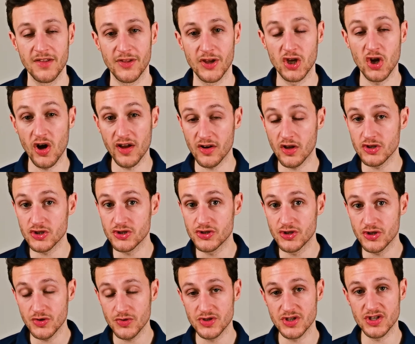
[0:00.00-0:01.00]
The guidelines
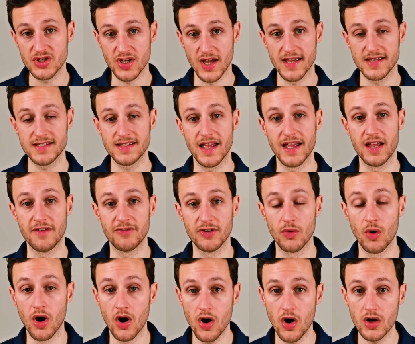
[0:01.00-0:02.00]
do suggest that if
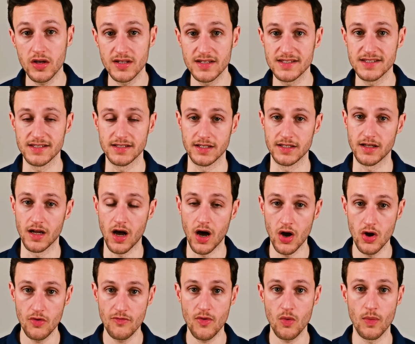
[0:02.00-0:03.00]
you are considered
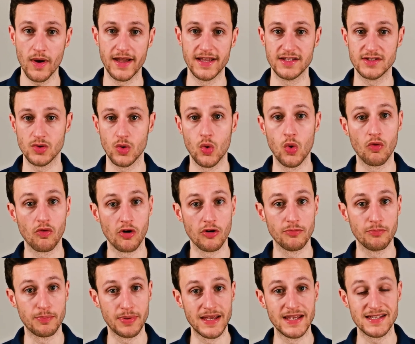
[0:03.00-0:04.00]
overweight or
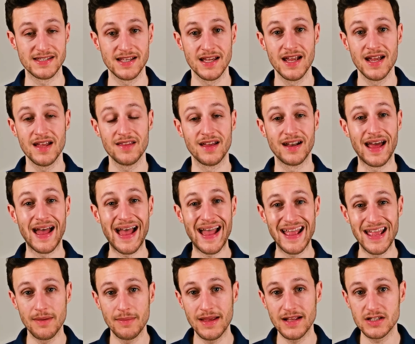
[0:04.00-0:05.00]
obese, that
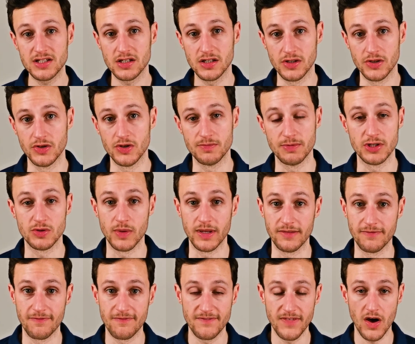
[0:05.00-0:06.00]
aiming to lose
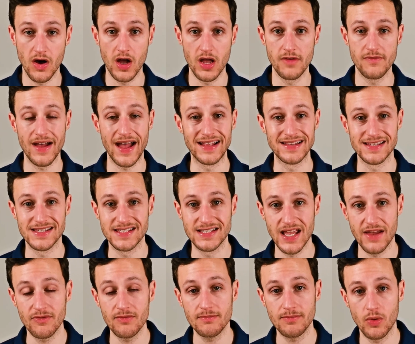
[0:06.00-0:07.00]
between 5 and
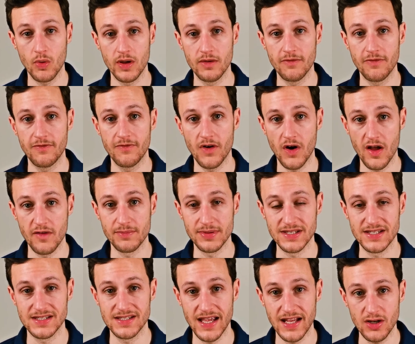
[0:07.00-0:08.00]

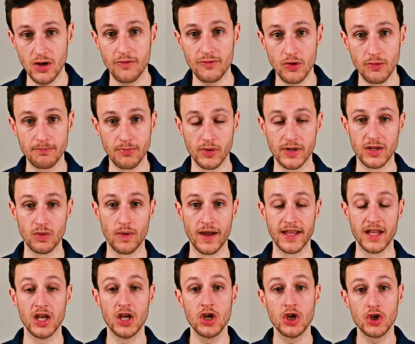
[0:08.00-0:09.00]
7.5% of your body
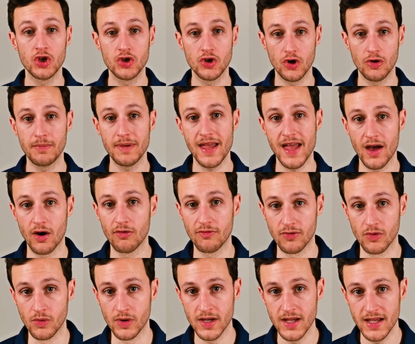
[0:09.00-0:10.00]
weight could be
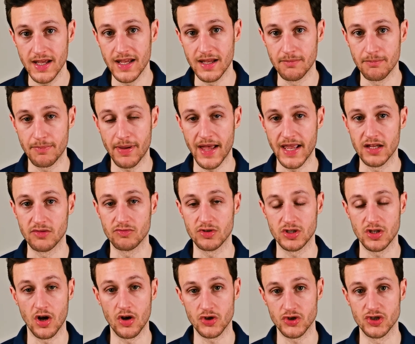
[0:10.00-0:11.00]
helpful in pain
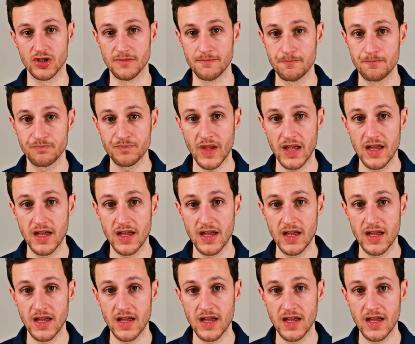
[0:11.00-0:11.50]
reduction.